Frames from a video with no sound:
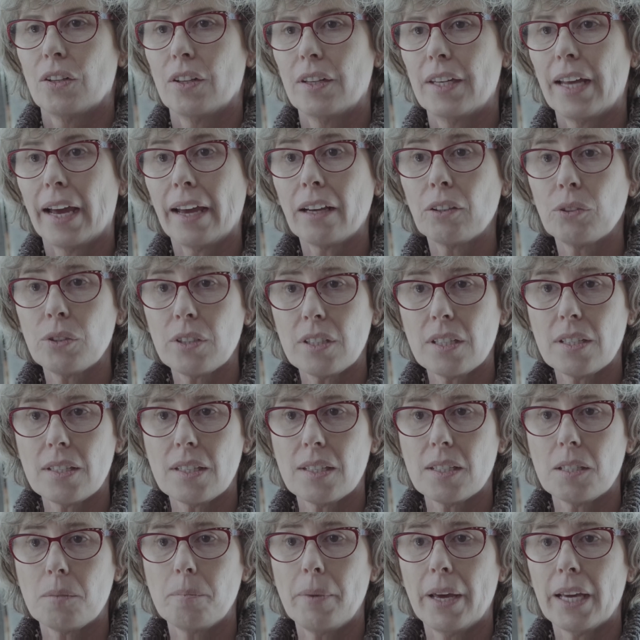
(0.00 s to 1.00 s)
The
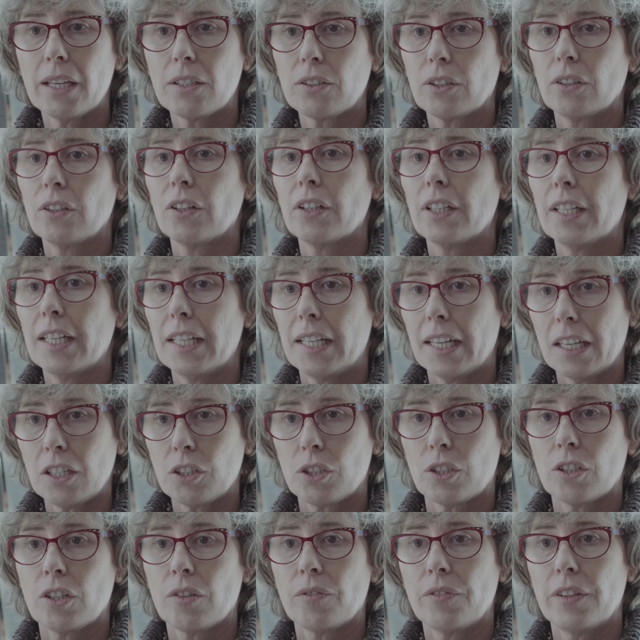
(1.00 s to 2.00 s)
diagnosis is based on the
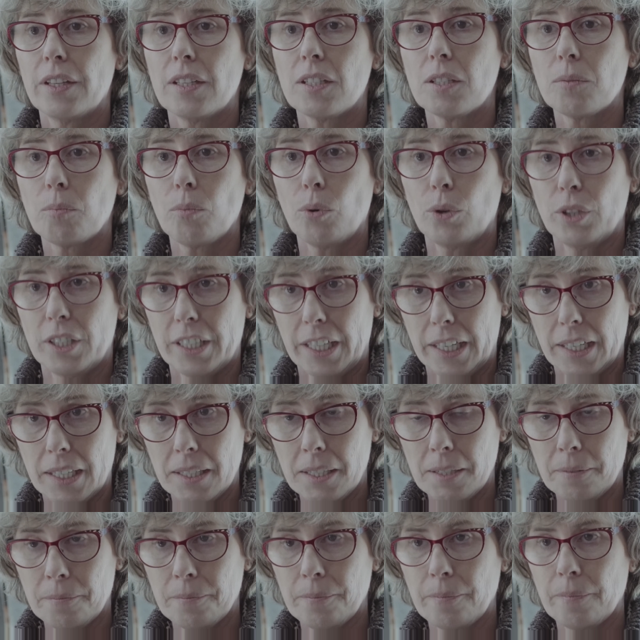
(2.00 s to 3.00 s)
detection of this
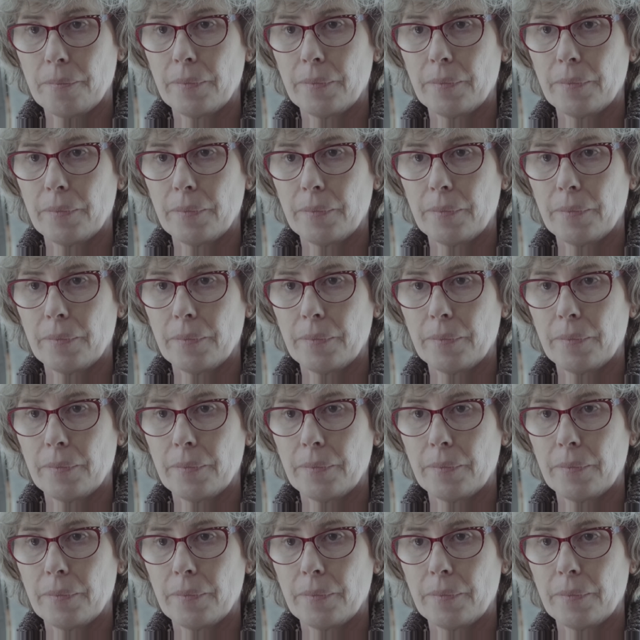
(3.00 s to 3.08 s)
protein.